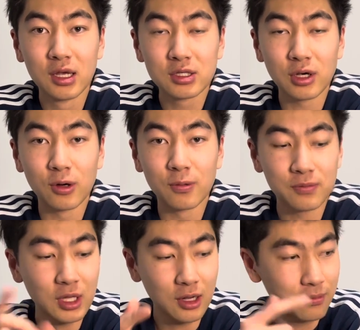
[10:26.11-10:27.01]
So
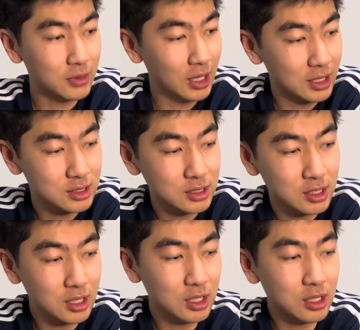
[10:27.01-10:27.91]
yeah, that's
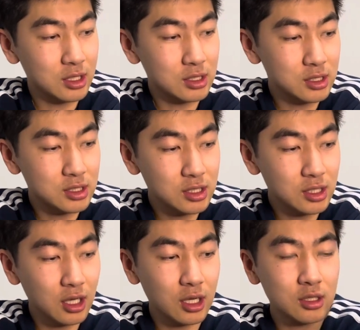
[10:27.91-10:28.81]
the
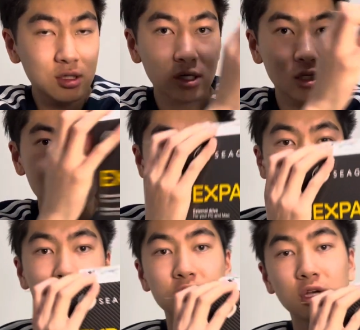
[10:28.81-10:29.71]
Seagate
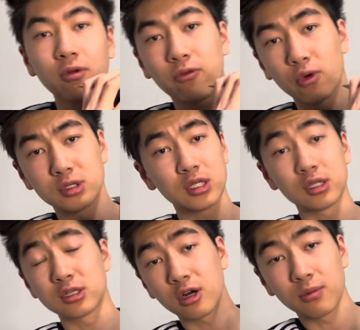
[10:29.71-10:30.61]
expansion 14
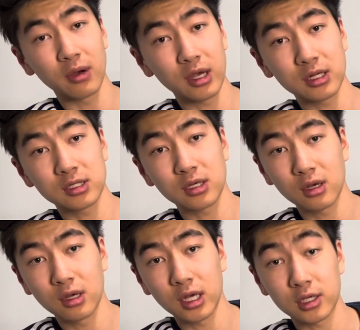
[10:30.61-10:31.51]
terabyte
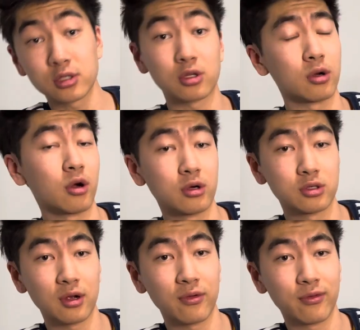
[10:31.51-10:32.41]
external hard drive.